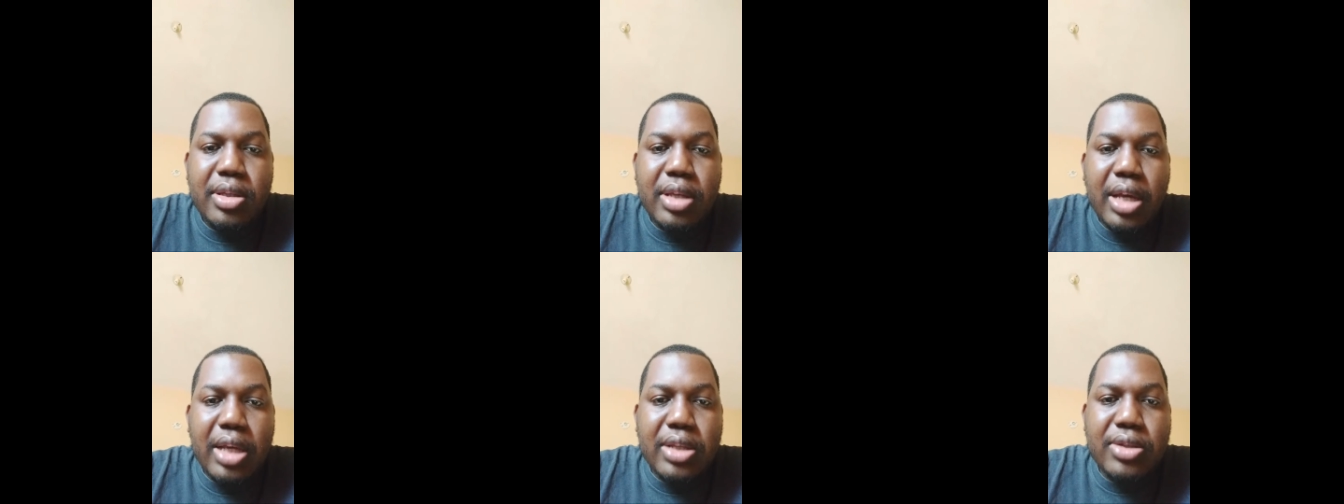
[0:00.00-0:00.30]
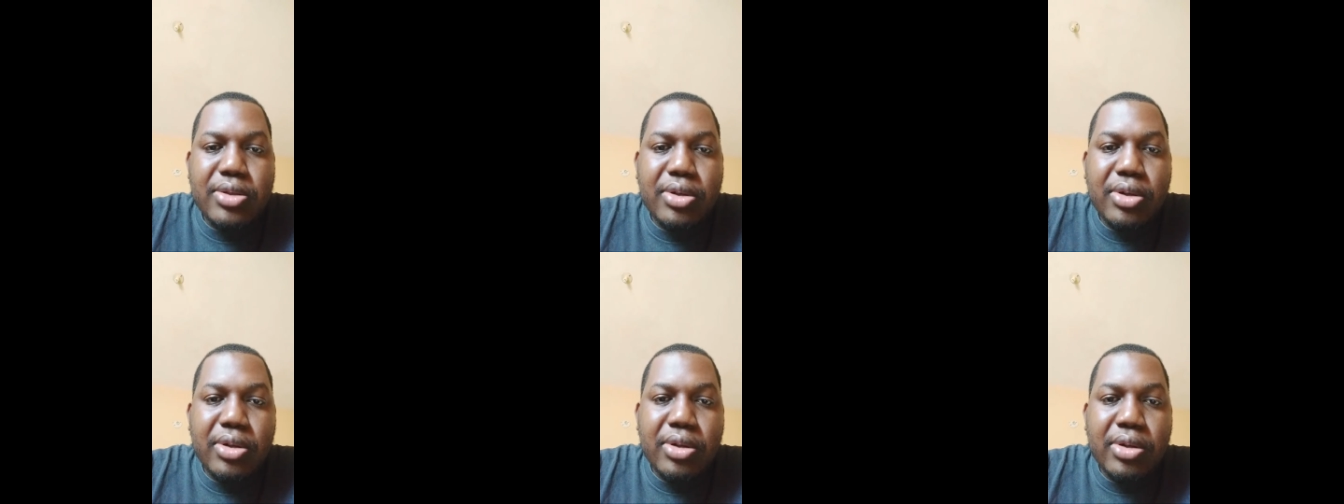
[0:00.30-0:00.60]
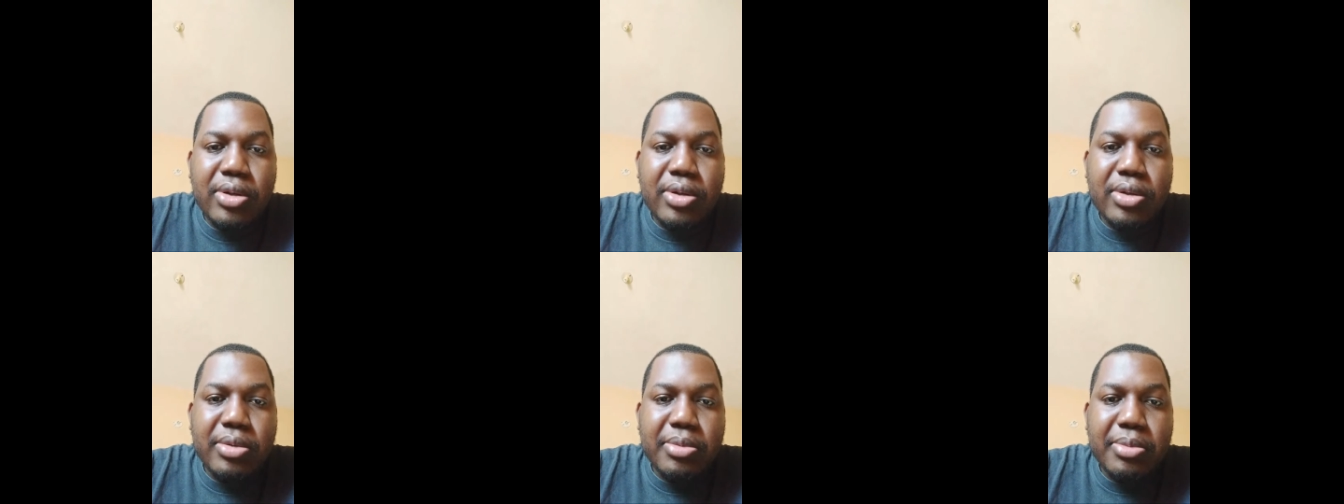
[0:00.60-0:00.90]
As
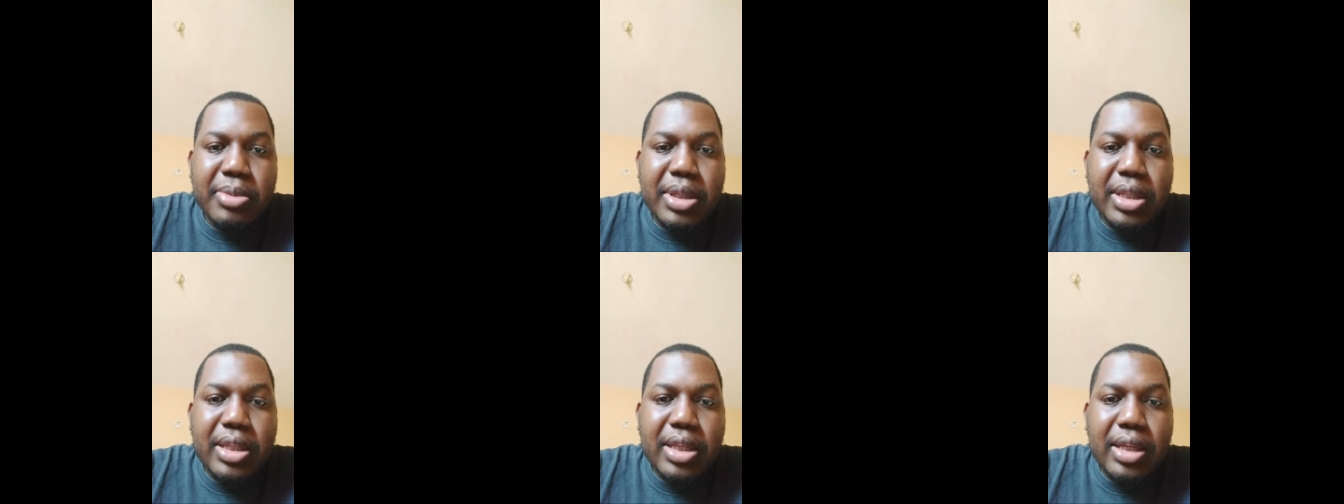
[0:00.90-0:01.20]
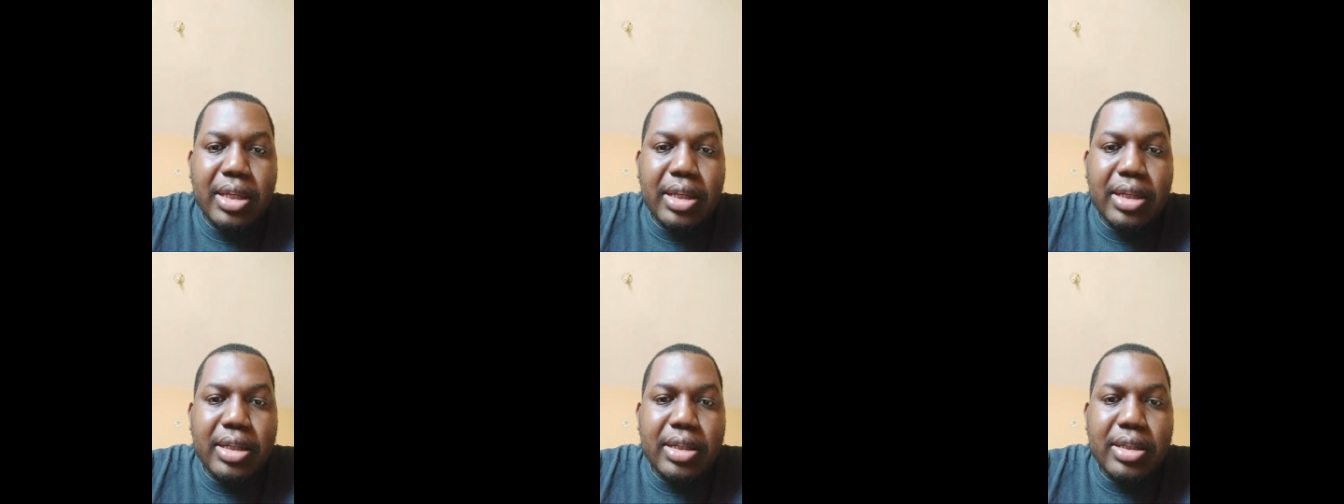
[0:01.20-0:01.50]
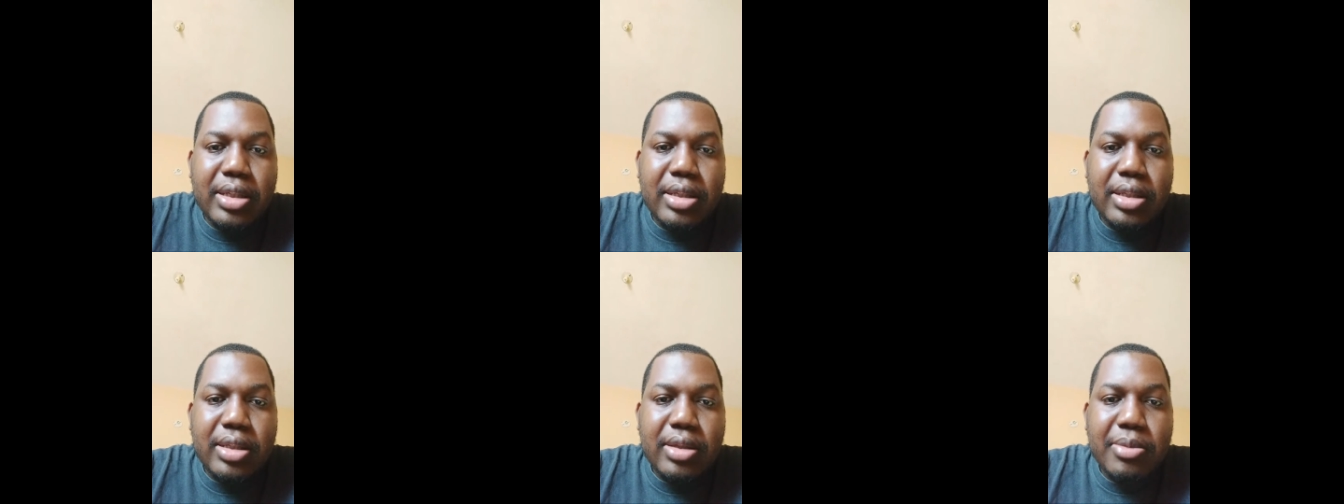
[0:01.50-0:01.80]
all I think
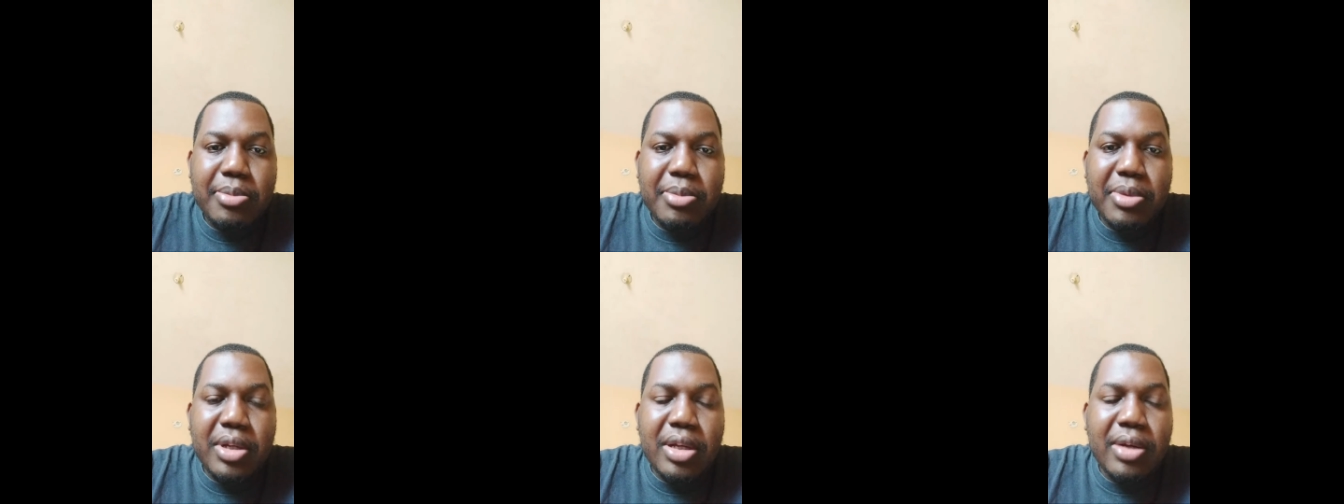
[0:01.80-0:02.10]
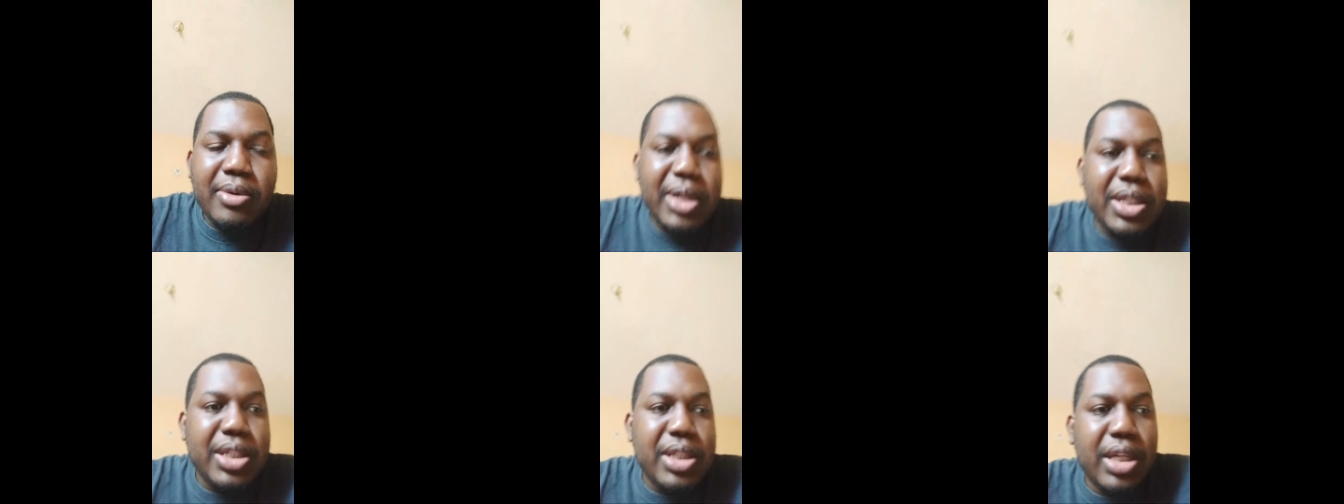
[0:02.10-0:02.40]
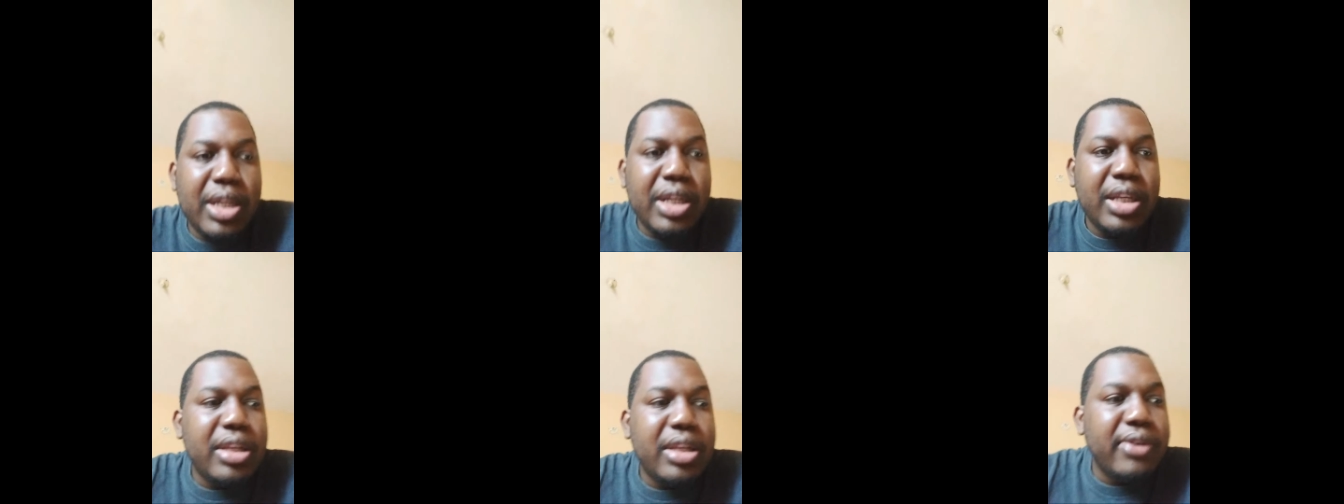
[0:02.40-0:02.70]
when I watch the
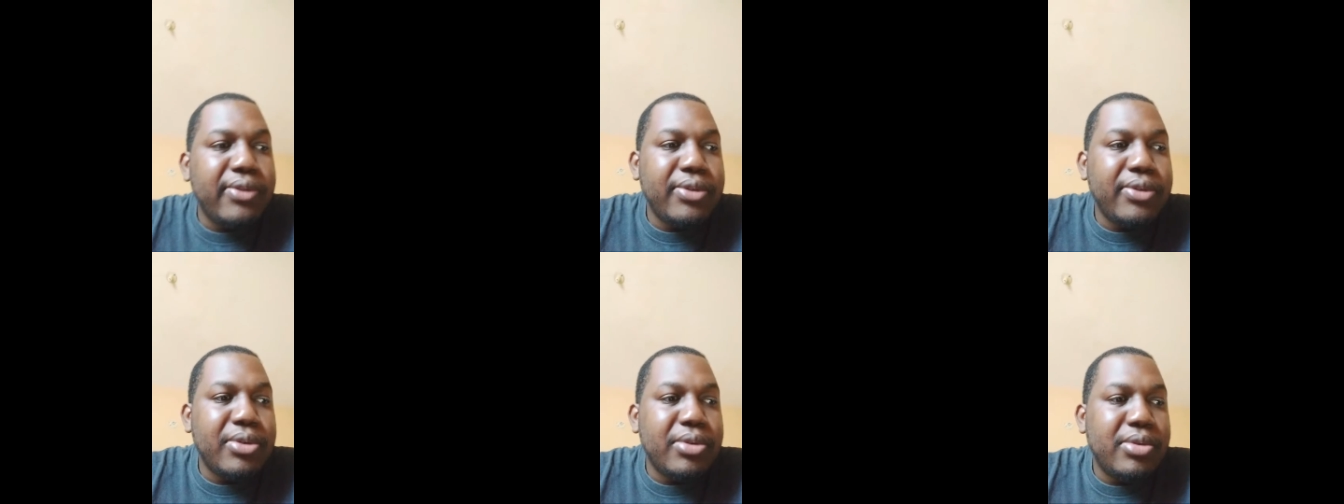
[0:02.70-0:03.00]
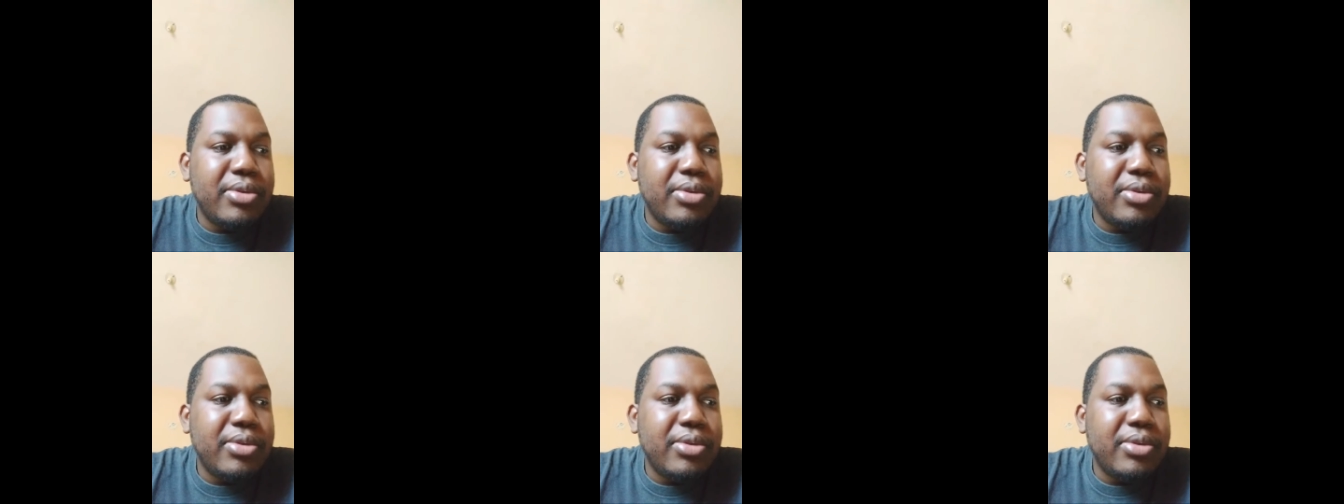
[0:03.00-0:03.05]
interview